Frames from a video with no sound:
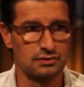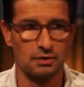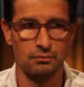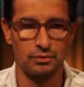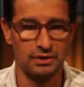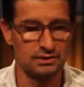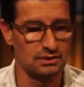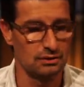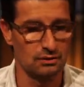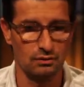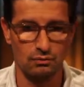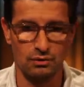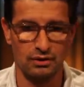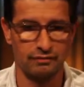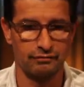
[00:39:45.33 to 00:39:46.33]
for some reason
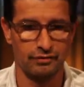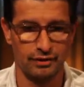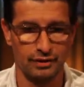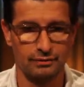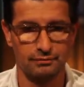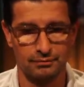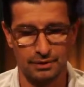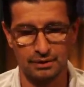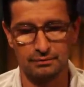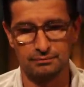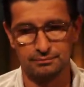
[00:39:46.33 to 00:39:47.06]
or whatever. Right, yeah, right. Yeah.